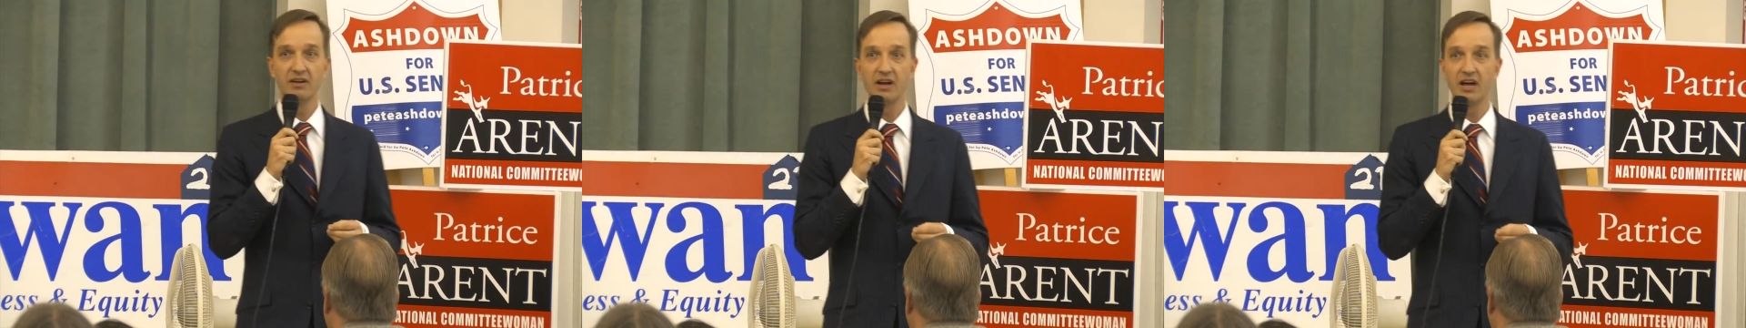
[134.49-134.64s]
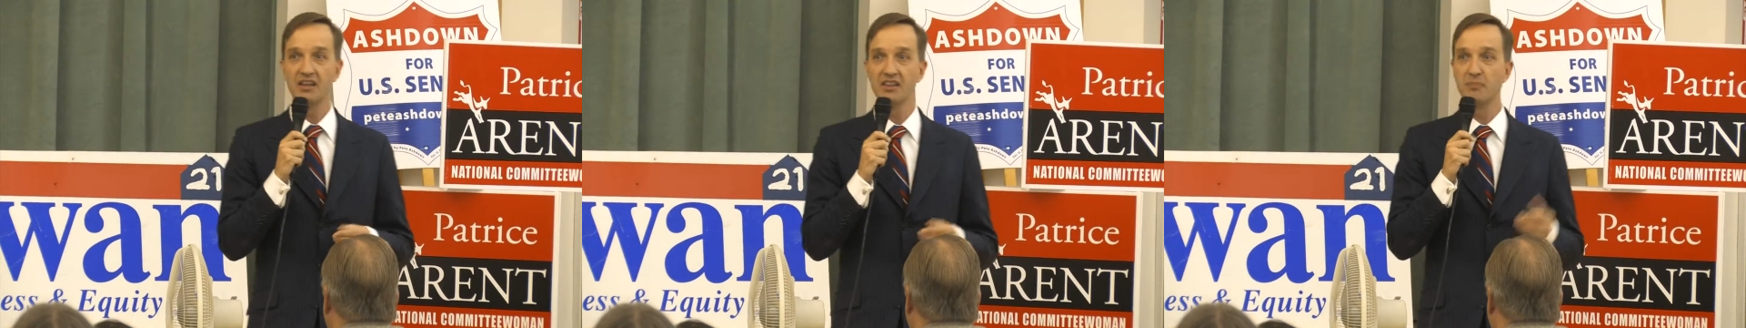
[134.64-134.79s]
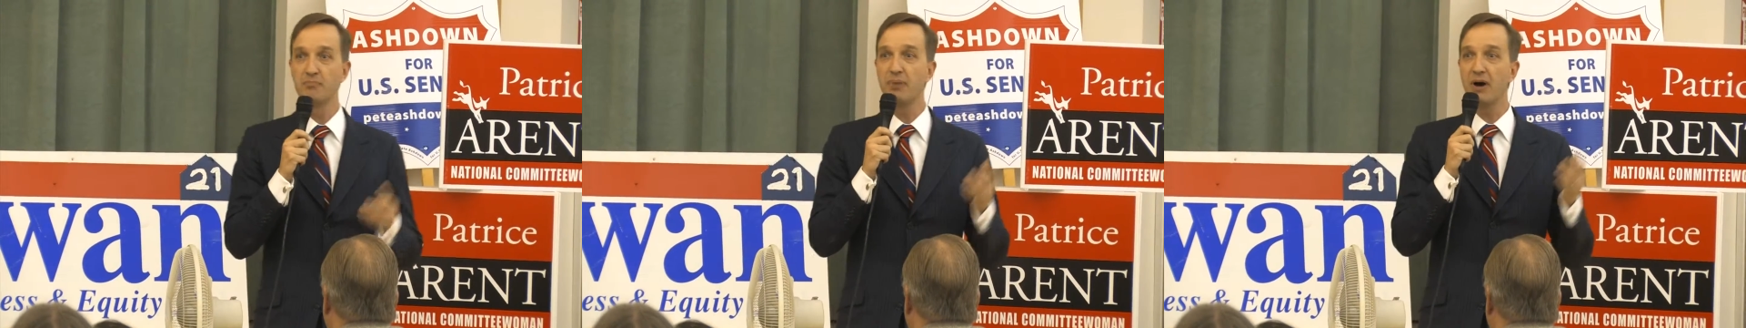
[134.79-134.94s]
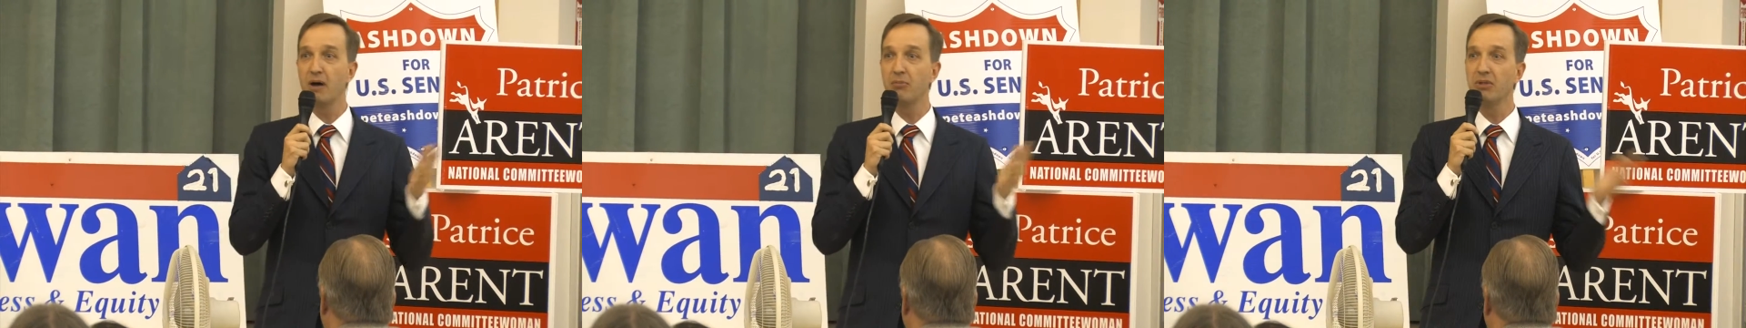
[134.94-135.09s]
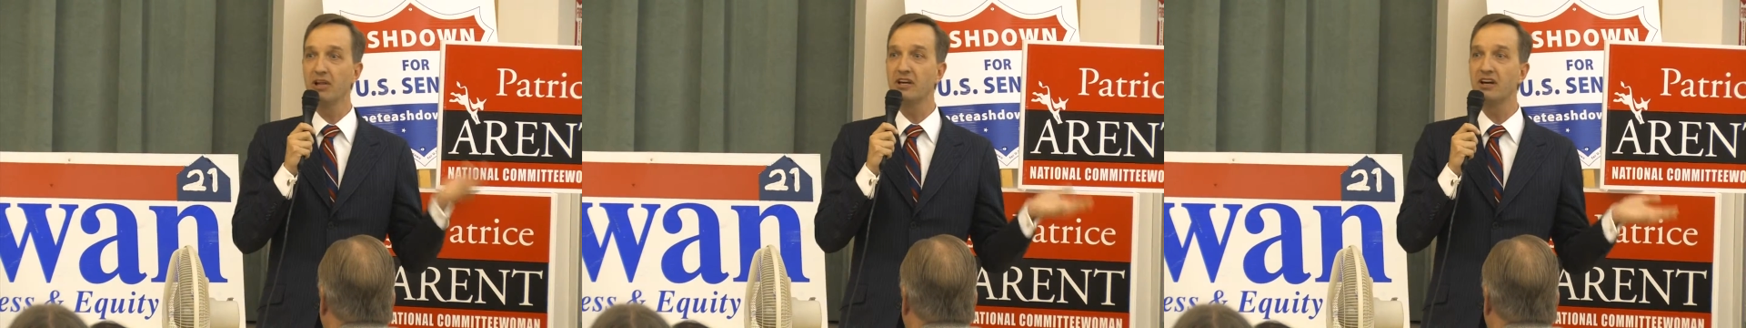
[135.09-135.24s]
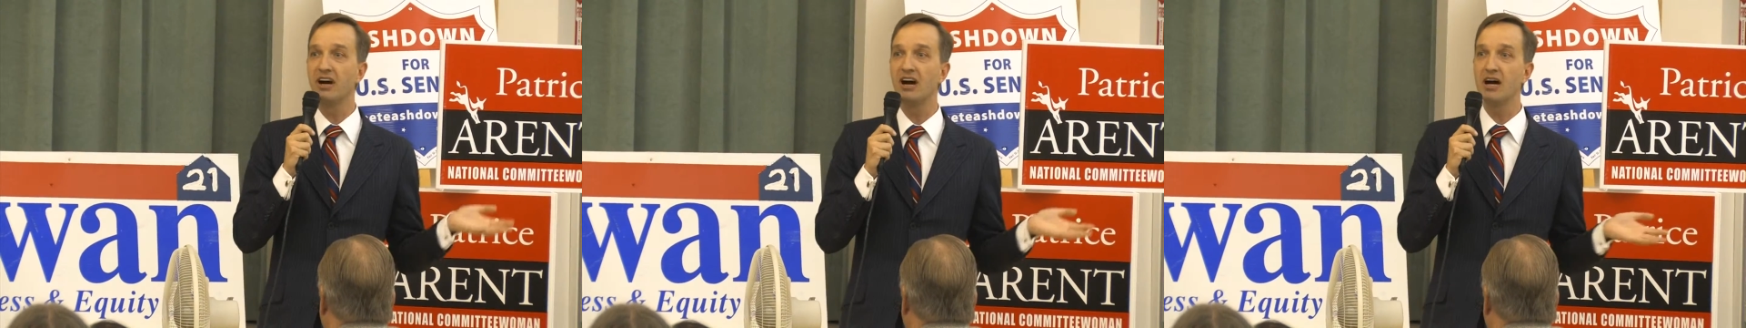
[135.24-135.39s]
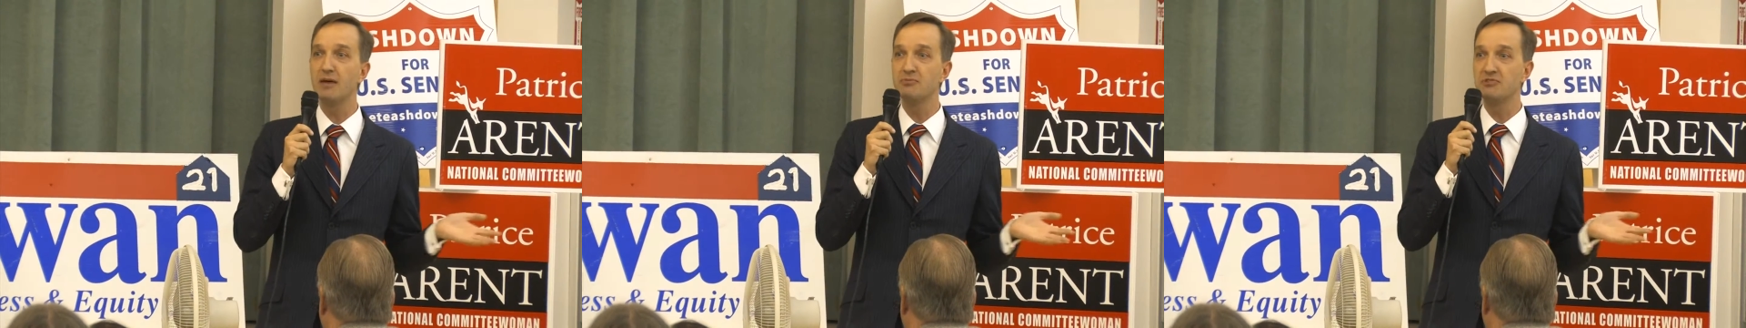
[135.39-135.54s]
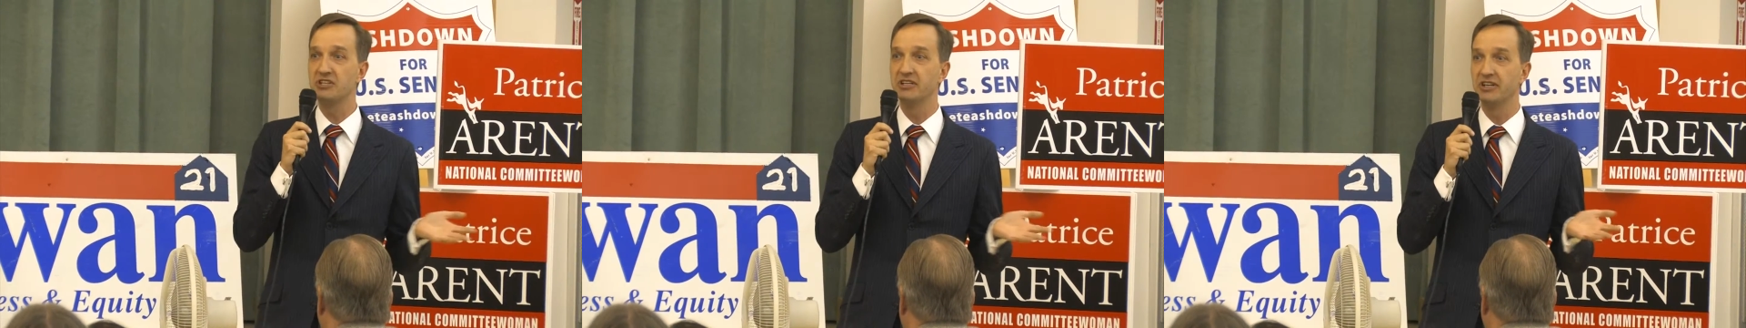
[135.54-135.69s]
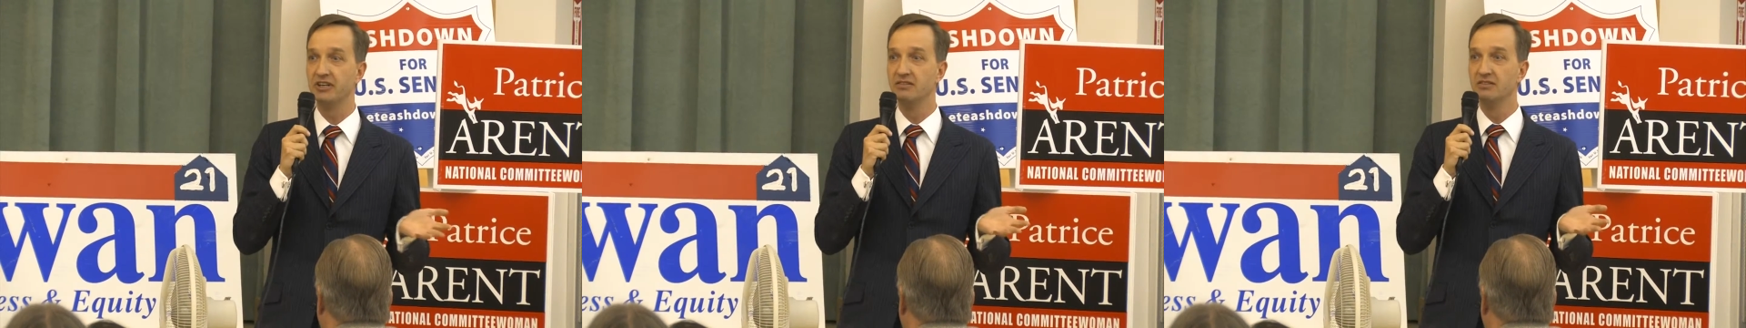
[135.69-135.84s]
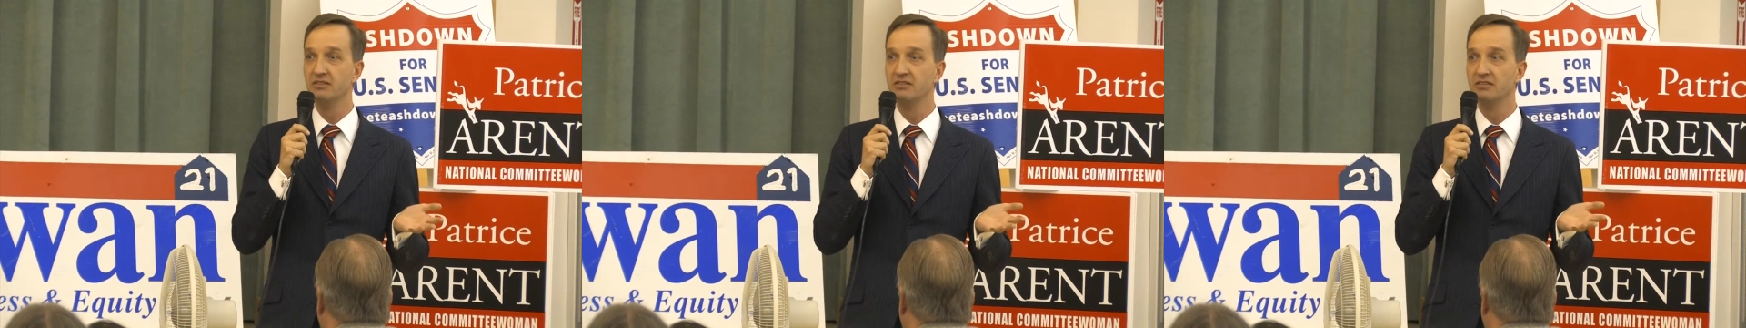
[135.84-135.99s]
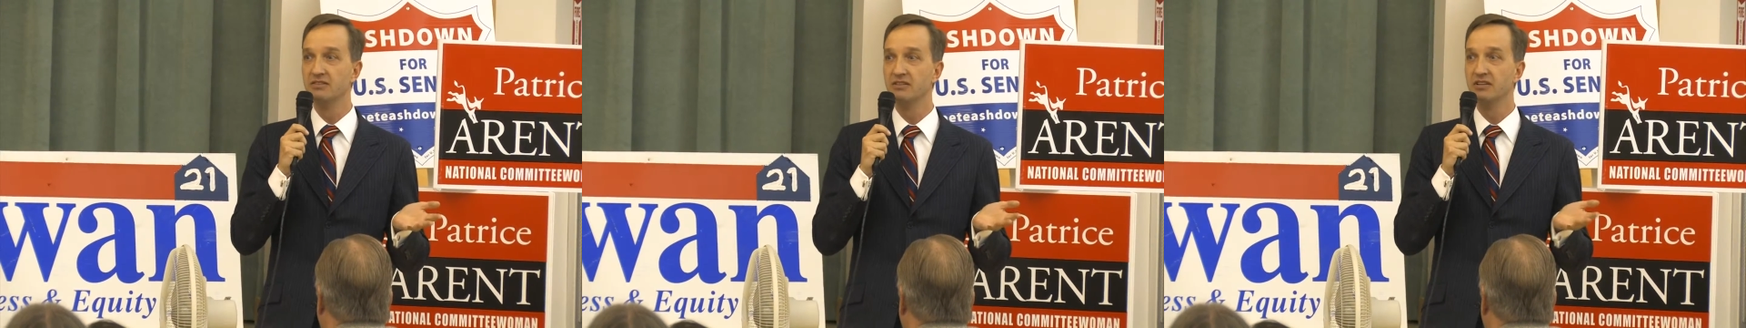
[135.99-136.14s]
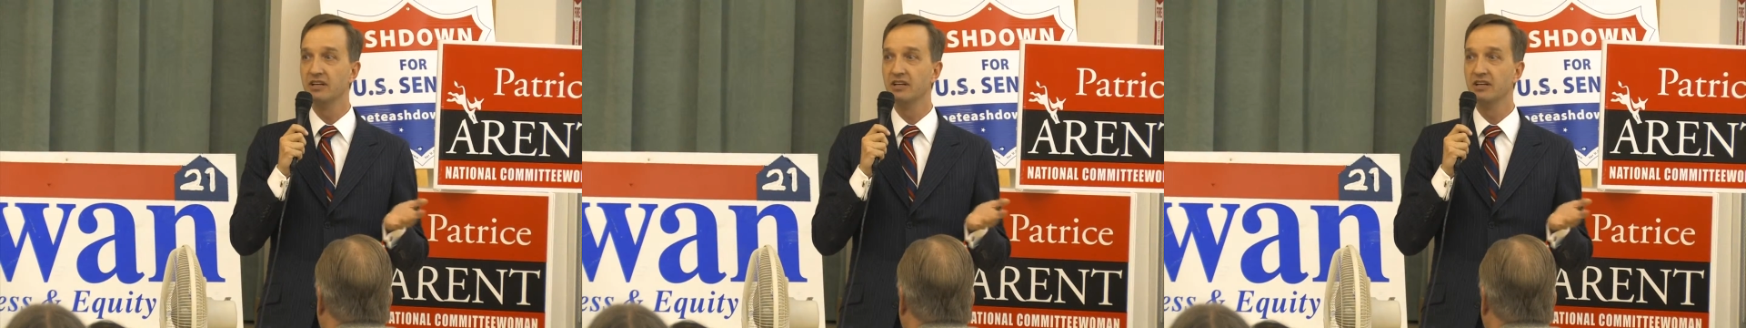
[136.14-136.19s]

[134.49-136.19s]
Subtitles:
and the public option